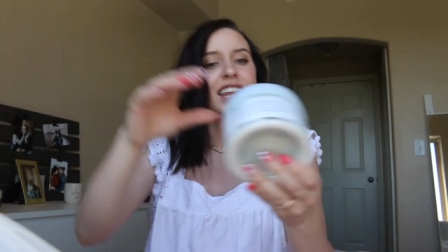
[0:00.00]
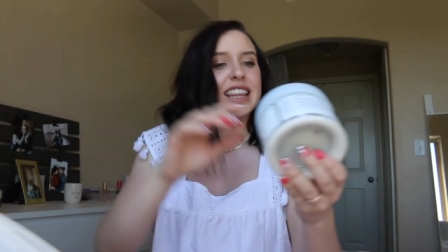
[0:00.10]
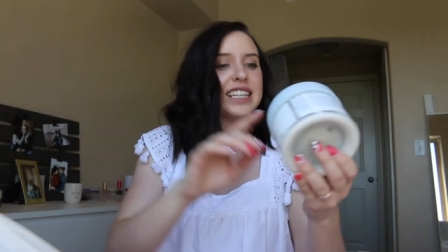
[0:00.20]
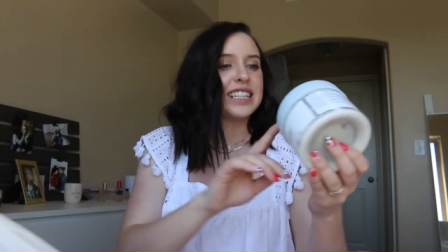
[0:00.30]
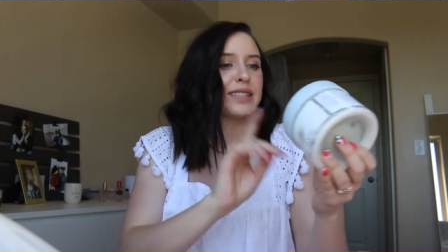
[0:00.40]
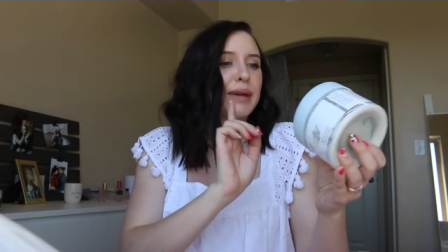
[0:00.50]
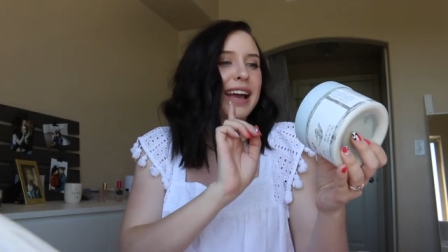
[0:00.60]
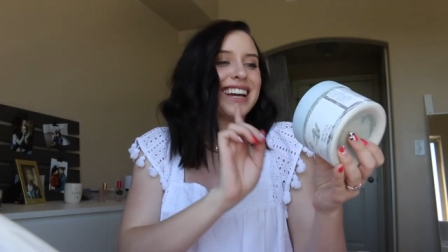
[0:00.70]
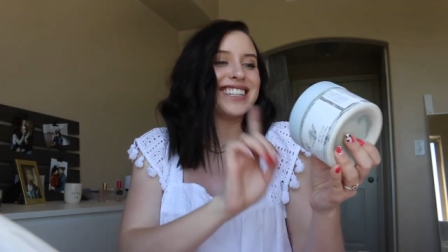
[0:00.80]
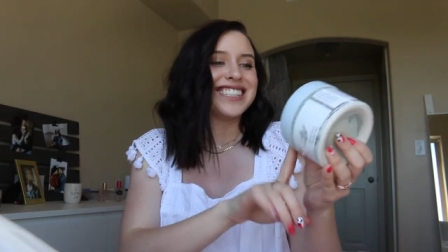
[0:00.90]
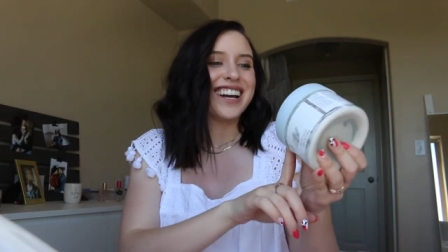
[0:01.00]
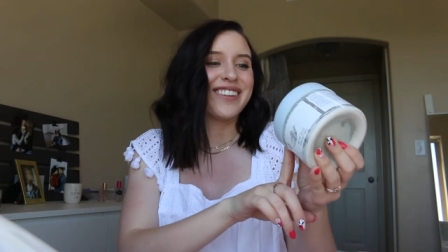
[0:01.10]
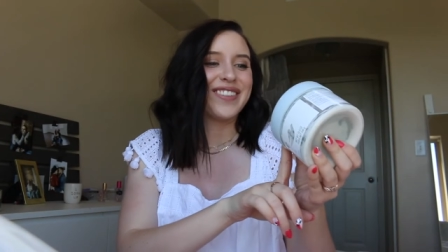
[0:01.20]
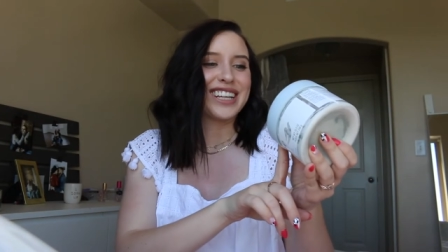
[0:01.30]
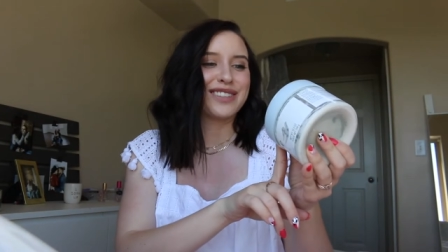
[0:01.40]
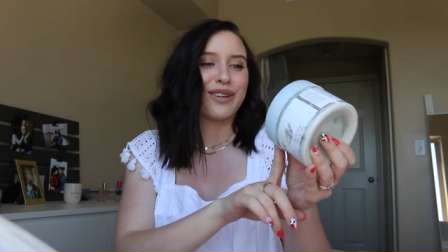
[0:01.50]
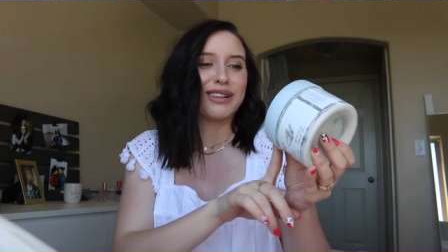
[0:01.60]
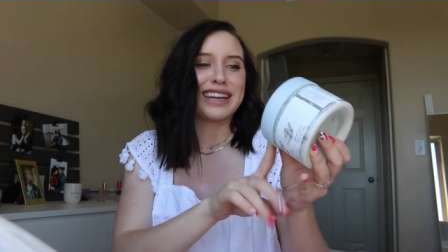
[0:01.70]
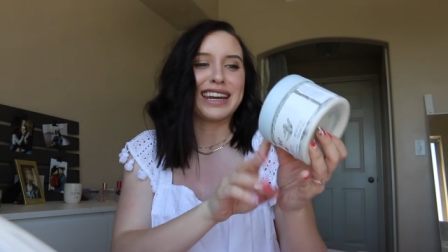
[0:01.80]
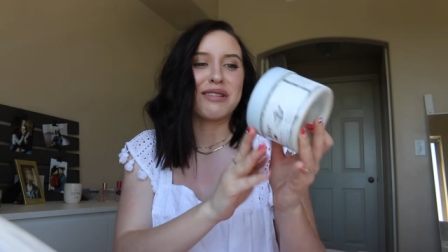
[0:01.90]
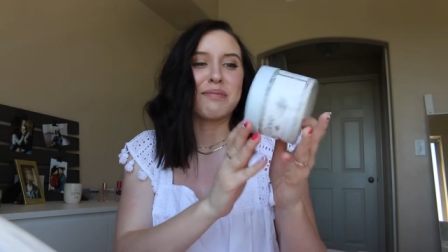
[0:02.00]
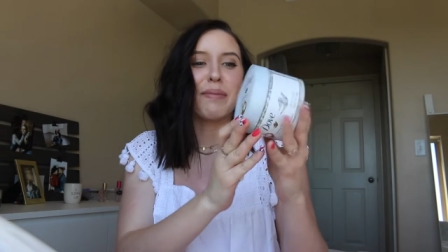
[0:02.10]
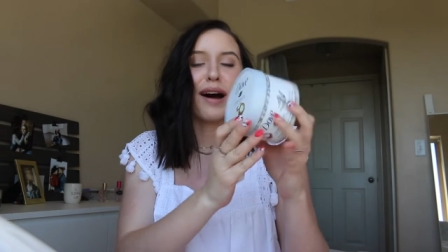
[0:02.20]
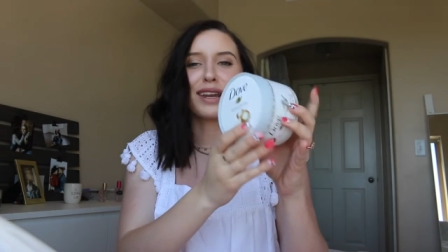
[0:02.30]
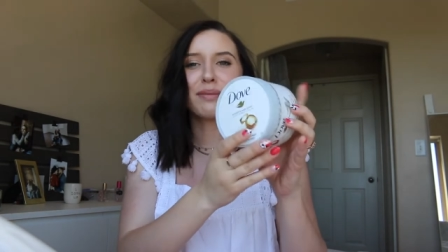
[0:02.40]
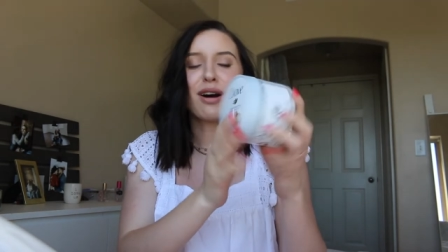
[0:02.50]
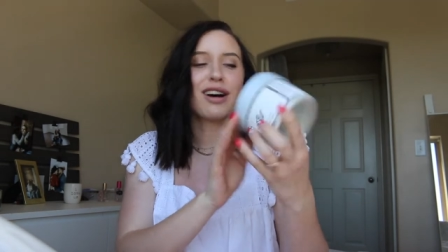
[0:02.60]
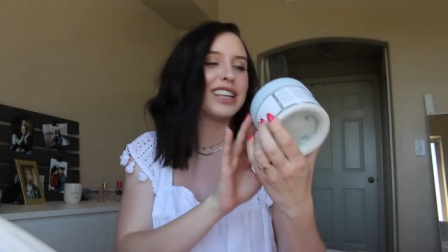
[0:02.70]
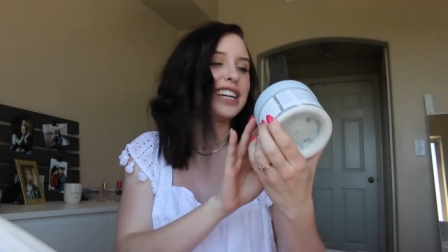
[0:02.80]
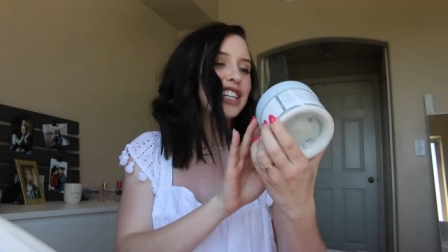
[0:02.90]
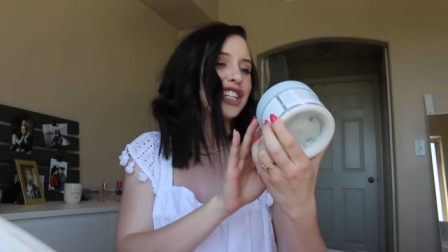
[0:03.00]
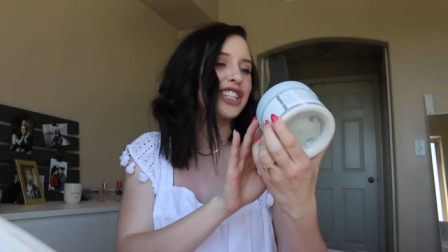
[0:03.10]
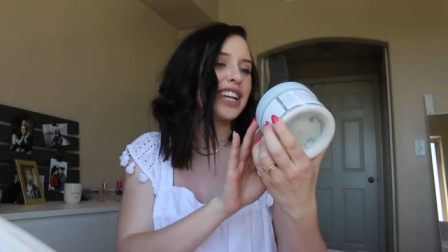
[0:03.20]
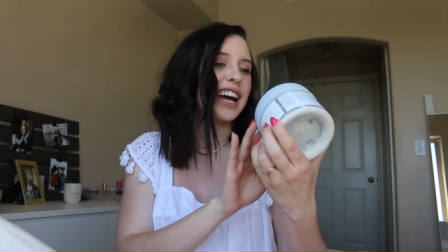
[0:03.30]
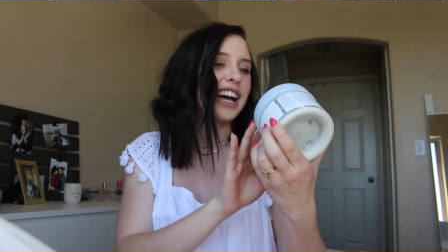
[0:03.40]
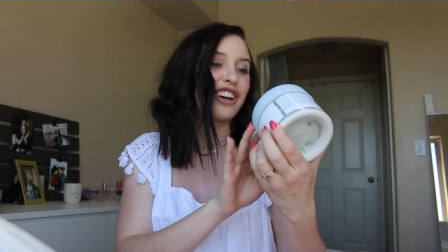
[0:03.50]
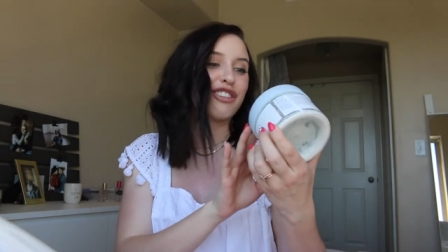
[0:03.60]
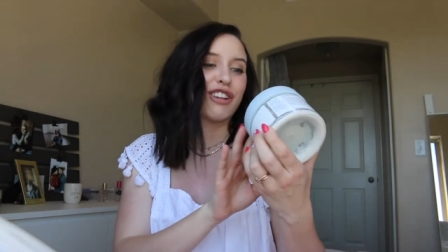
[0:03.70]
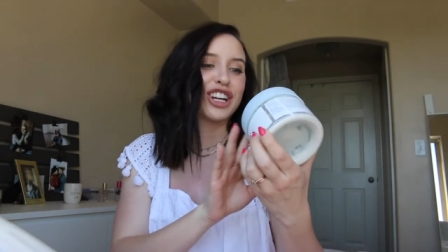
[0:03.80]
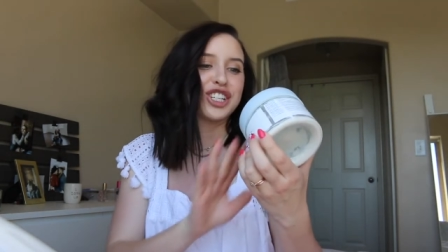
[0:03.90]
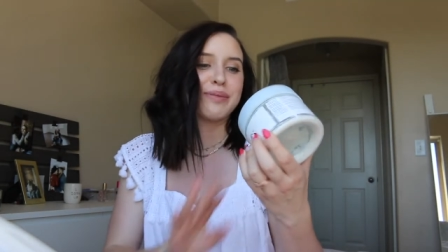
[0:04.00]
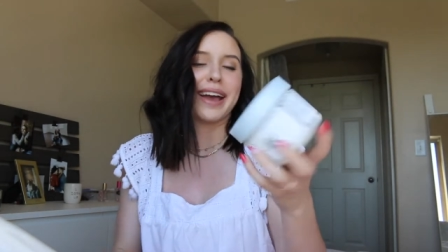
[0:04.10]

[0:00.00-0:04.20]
This is my Dove Exfoliating Body Polish, Crushed